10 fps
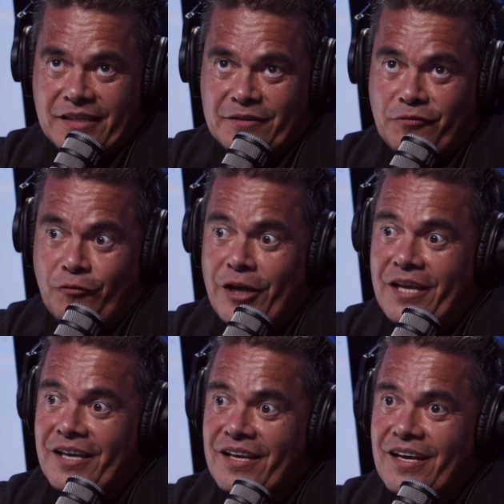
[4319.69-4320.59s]
It's
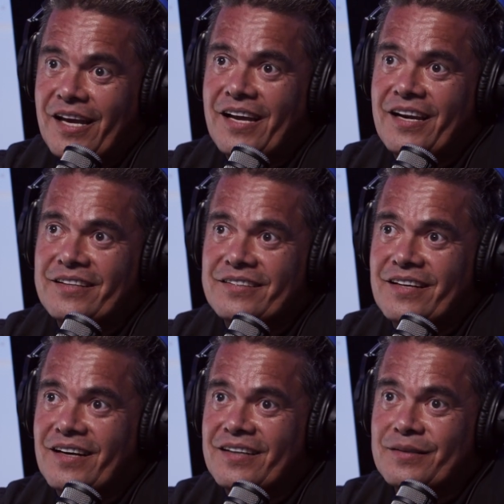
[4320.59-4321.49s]
free, and it's
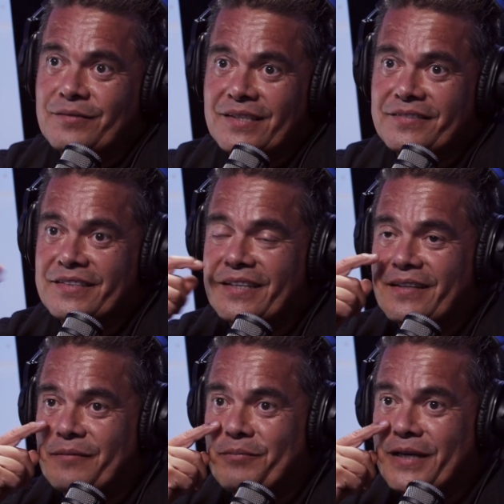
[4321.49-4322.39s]
sometimes
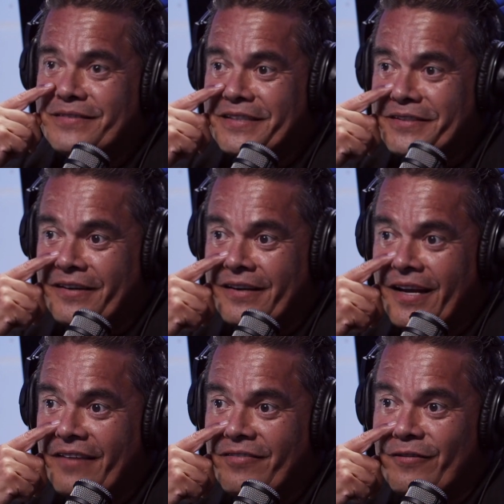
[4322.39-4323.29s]
the best things in
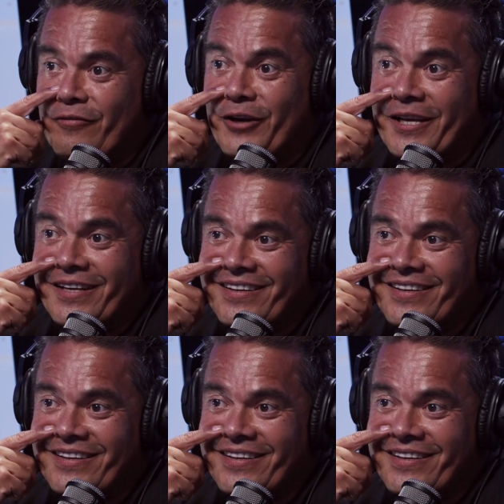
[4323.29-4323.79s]
life are free.